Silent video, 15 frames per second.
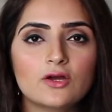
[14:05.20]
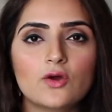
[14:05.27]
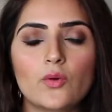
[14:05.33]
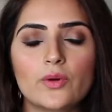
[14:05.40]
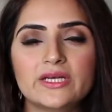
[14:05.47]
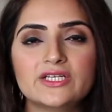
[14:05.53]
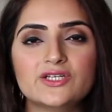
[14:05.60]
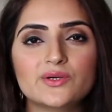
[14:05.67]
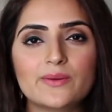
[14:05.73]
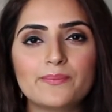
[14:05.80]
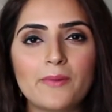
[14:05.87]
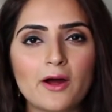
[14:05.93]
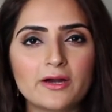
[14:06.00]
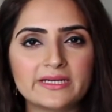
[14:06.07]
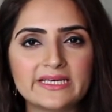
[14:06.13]
going to a
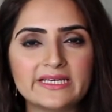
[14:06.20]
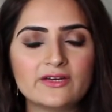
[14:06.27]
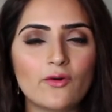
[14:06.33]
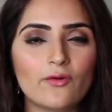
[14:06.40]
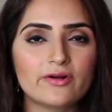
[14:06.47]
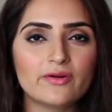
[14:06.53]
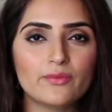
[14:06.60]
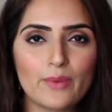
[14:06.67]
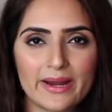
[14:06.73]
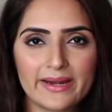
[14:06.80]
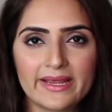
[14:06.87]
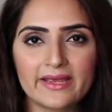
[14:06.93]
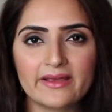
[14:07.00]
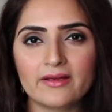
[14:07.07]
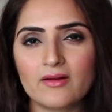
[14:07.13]
party or a
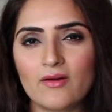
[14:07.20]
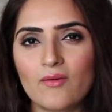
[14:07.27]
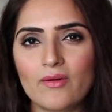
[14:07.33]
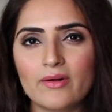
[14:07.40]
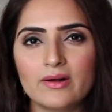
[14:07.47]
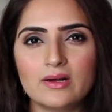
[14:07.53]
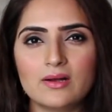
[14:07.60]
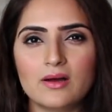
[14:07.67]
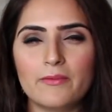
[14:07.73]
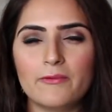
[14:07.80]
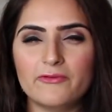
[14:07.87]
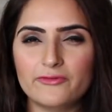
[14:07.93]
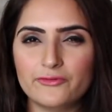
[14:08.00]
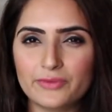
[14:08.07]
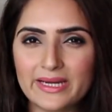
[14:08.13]
wedding or a
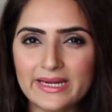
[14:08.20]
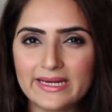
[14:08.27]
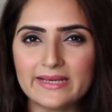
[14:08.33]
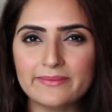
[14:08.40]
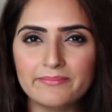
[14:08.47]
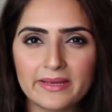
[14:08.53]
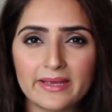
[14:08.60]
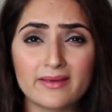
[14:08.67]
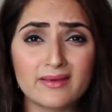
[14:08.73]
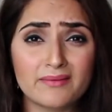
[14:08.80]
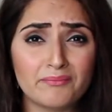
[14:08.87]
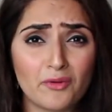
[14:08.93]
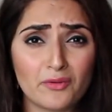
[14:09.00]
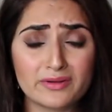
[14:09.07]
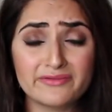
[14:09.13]
really big
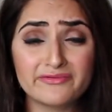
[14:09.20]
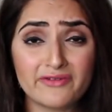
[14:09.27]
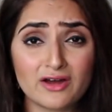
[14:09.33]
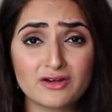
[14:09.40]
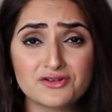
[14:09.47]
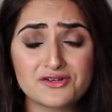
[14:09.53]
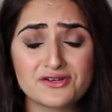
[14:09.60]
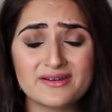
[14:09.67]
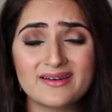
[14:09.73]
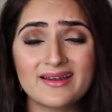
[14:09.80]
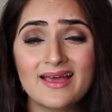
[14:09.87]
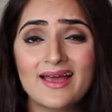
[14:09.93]
important function.